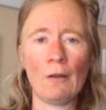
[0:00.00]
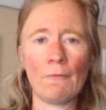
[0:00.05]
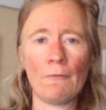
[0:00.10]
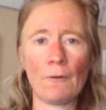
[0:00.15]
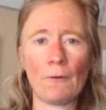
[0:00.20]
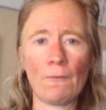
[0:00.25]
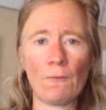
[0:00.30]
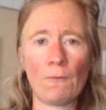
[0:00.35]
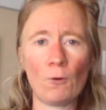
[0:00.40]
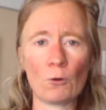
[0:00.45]

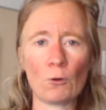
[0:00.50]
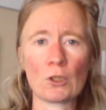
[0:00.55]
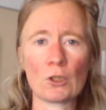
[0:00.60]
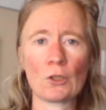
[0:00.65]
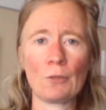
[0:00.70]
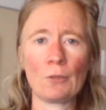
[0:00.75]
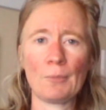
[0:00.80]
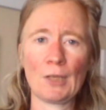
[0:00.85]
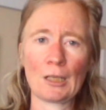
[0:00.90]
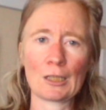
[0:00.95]
for forced
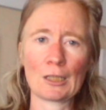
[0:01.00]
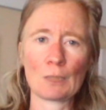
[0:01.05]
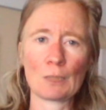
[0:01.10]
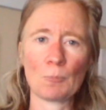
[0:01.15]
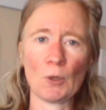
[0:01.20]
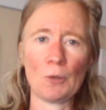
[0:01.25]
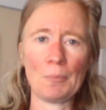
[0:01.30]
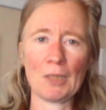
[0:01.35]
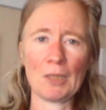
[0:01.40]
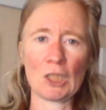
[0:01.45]
human
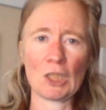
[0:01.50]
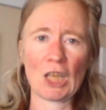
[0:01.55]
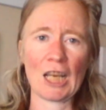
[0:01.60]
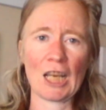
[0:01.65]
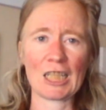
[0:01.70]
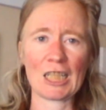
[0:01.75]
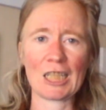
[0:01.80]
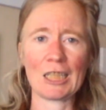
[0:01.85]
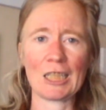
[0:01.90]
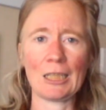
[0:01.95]

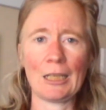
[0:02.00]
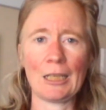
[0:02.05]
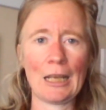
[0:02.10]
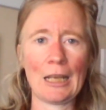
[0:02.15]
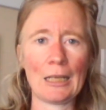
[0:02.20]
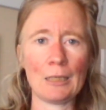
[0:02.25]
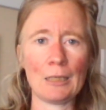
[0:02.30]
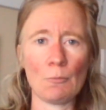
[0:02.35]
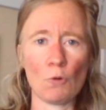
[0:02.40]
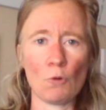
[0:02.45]
experimentation
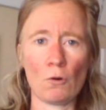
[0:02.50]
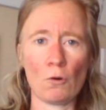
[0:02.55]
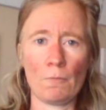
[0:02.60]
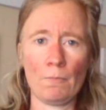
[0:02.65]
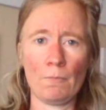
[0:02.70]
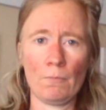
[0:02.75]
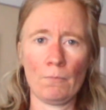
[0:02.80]
anymore.